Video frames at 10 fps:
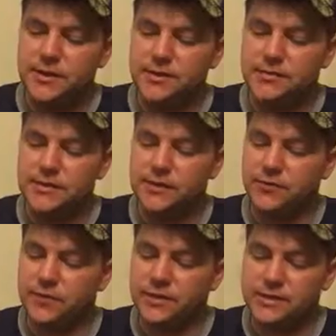There was
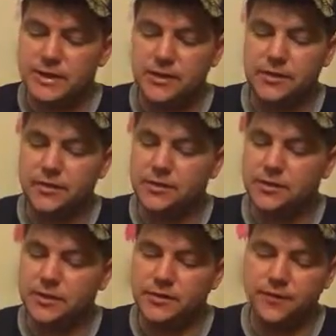never much tell
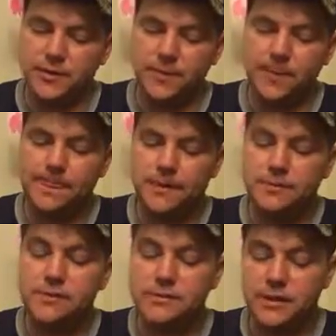of him
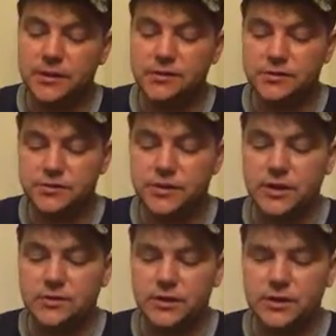till he was
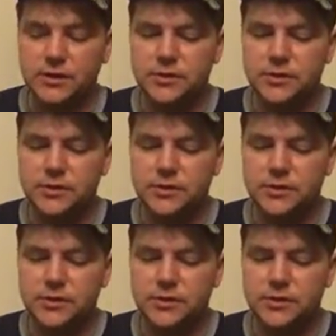drowned.